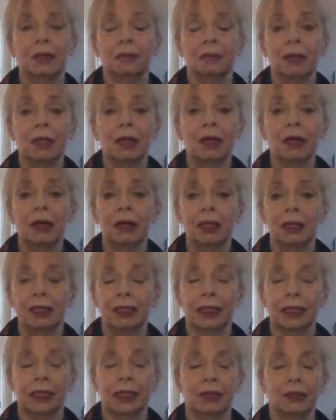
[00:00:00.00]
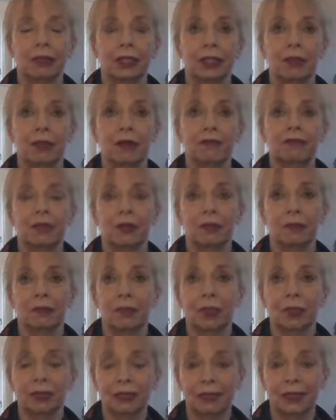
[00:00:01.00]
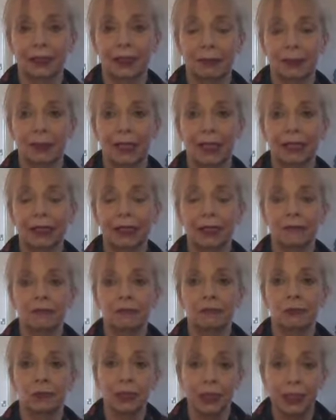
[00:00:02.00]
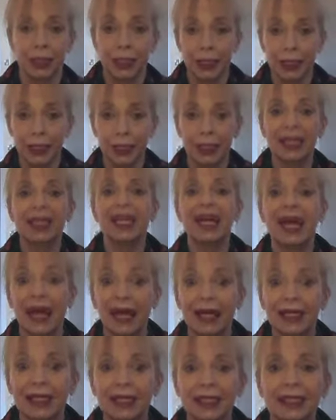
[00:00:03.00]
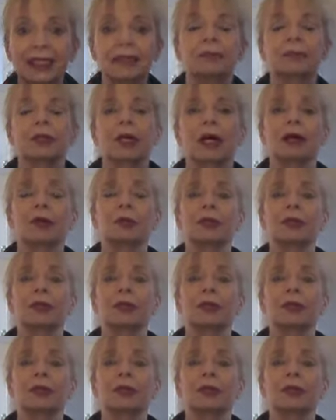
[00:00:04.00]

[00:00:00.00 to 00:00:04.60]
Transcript: partly, although I've not participated fully yet, but I